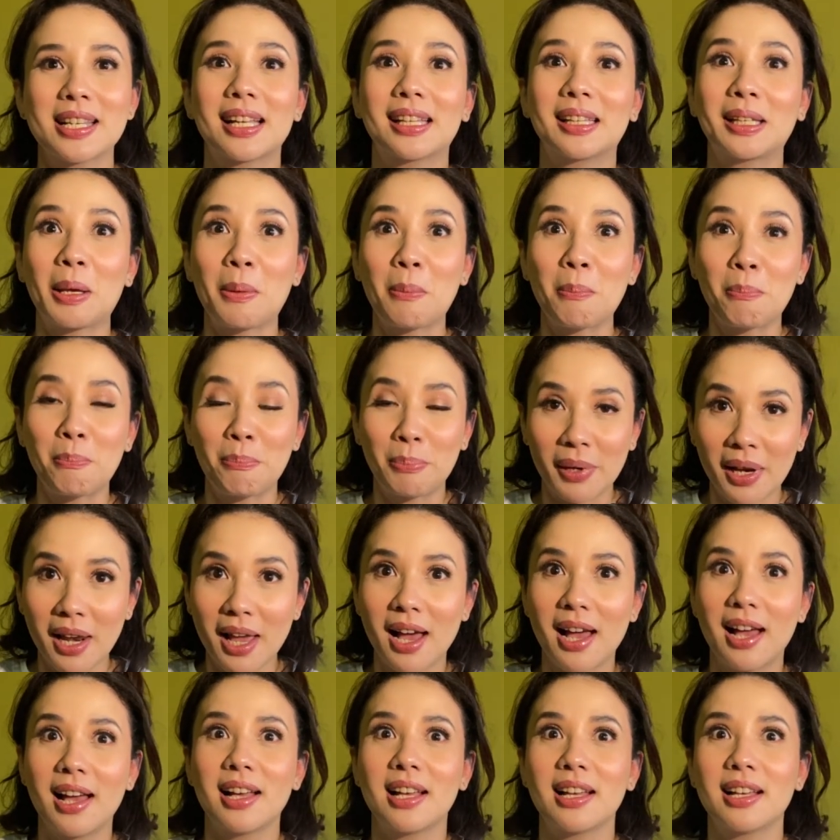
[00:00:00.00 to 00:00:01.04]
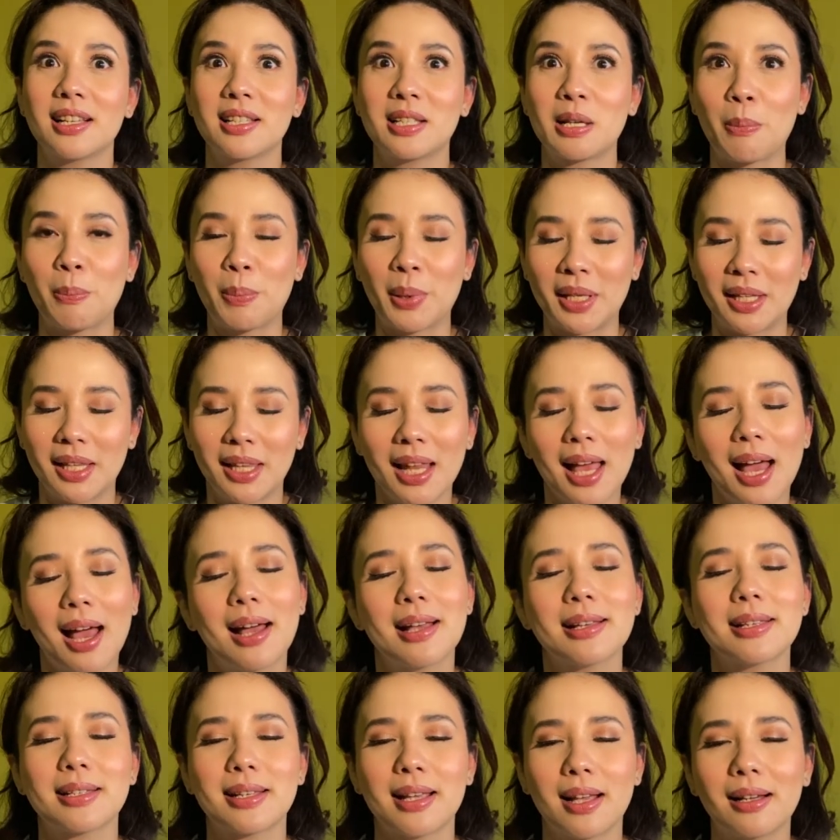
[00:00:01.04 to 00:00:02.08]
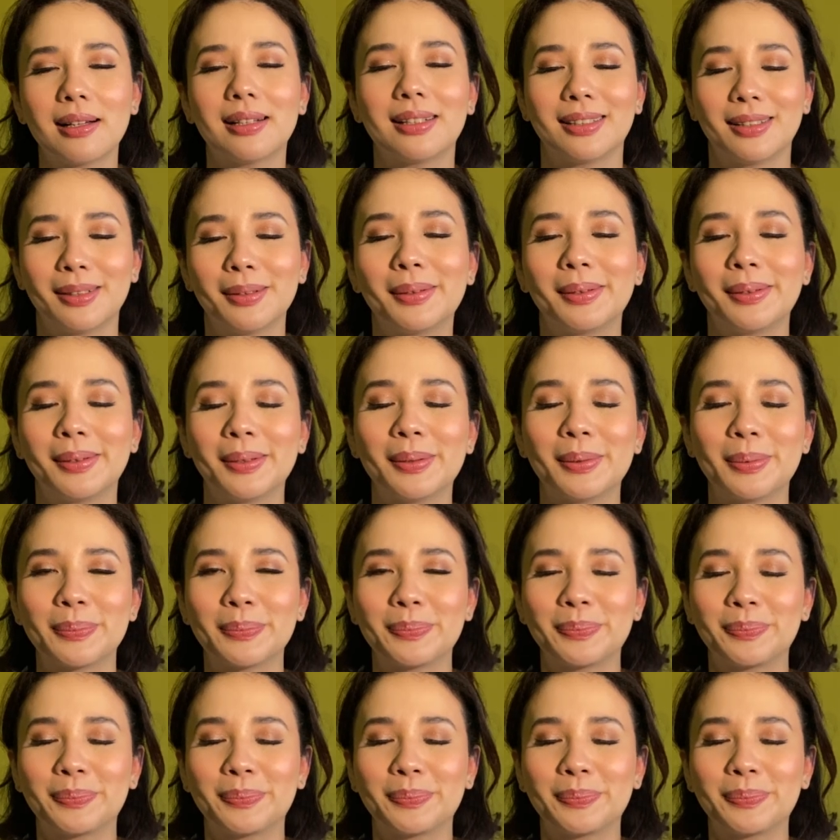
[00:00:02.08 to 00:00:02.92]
sa timpla, sa panlasa. Okay.